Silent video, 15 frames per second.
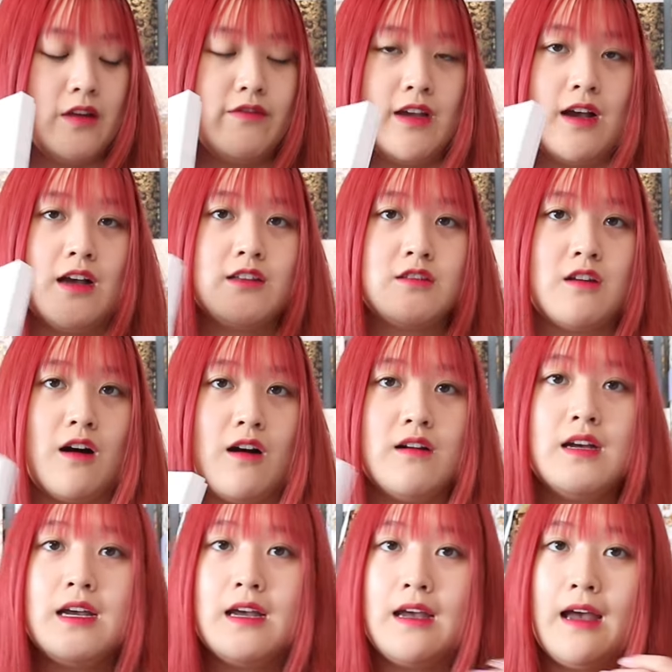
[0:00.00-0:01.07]
If you guys saw
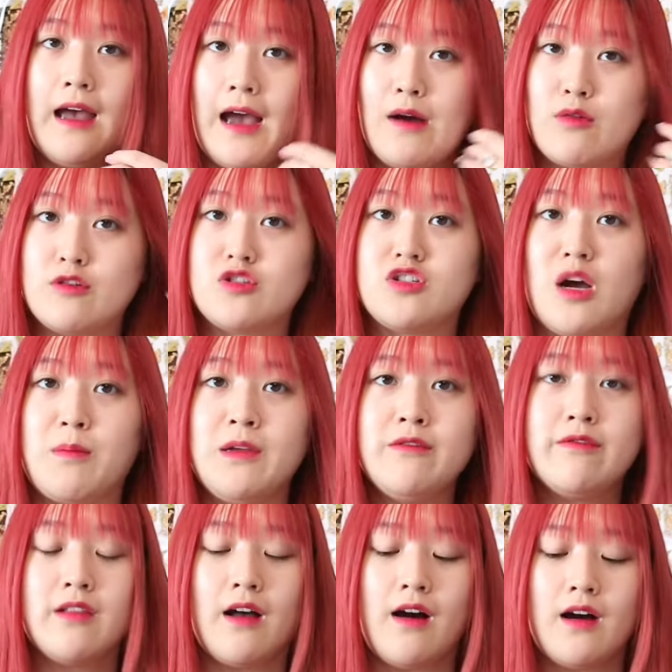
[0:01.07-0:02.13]
our shopping
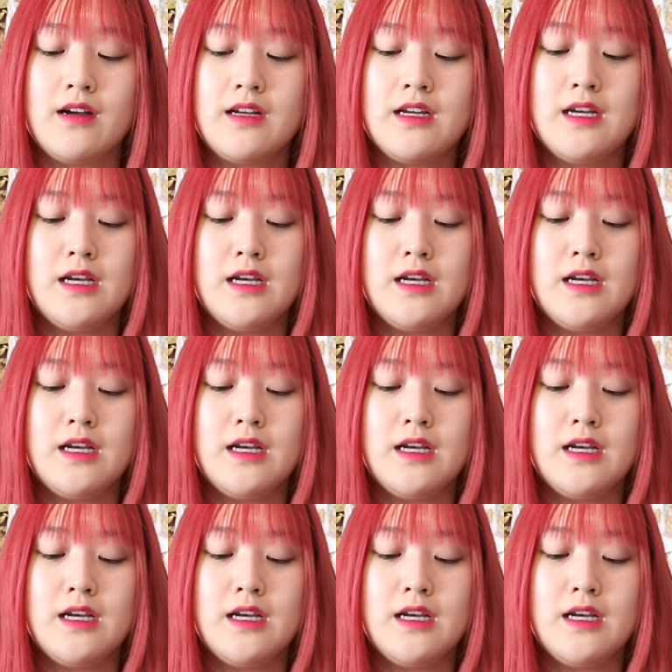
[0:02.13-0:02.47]
vlog,